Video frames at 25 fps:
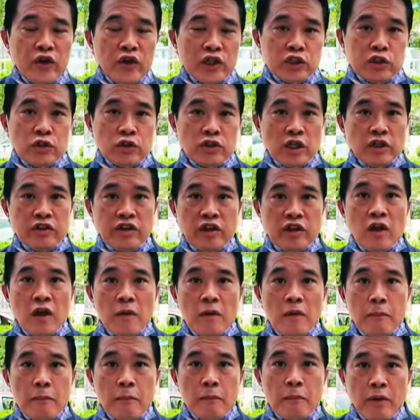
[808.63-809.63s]
officials are
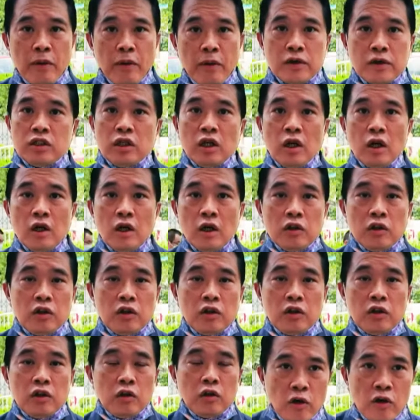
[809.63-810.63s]
telling parents to
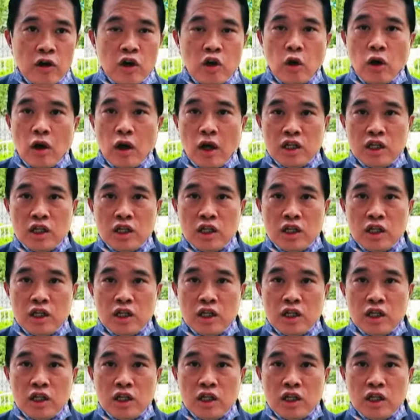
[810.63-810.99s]
return